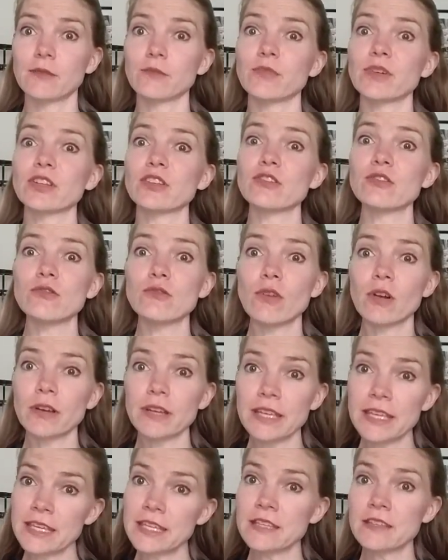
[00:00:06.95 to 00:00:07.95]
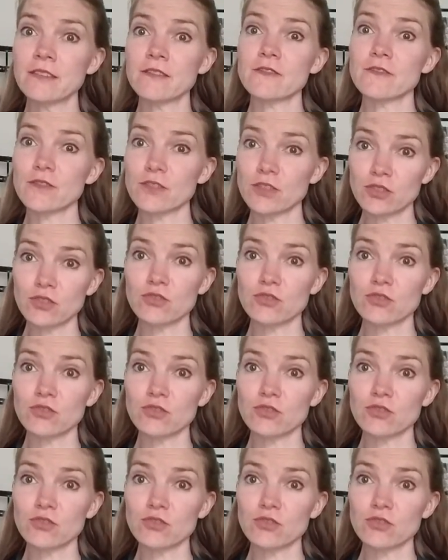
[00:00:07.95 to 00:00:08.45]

but you are in for a